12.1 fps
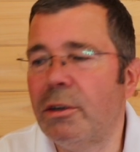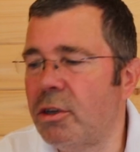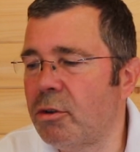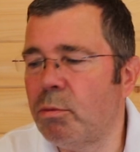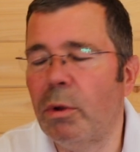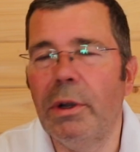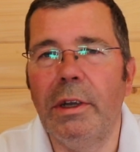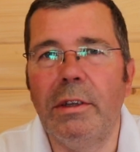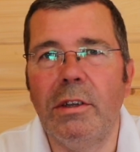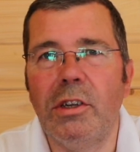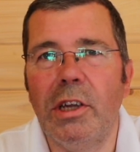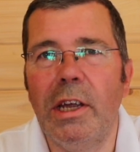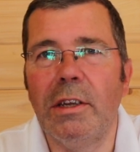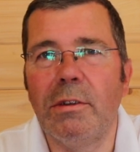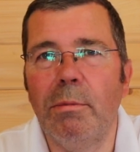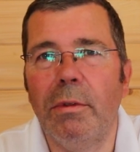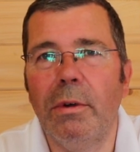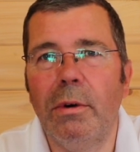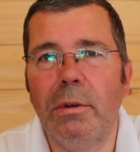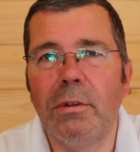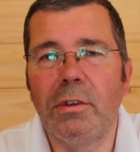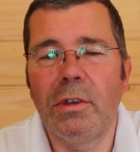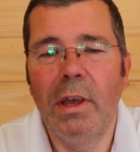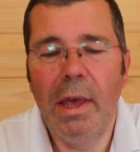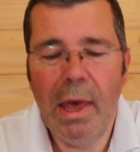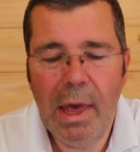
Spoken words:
I just wanted to share some thoughts,